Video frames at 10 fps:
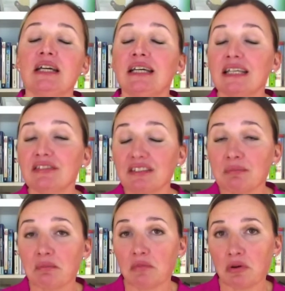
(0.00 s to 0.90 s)
even
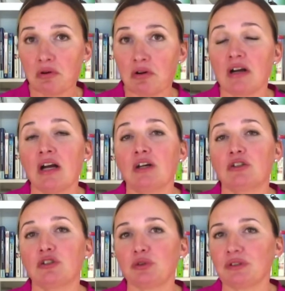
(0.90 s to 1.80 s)
more
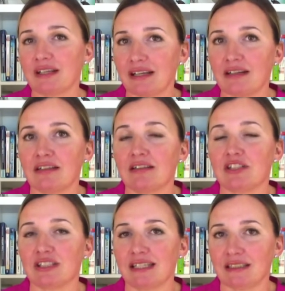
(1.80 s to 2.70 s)
to their
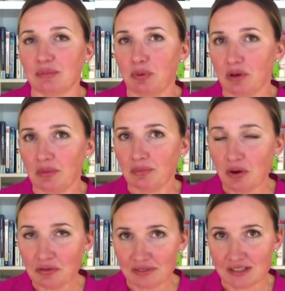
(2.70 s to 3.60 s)
genetic
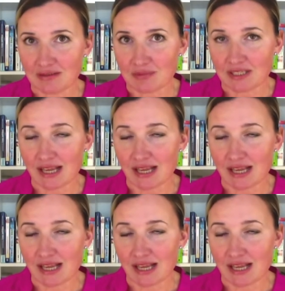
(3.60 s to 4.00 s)
polymorphisms.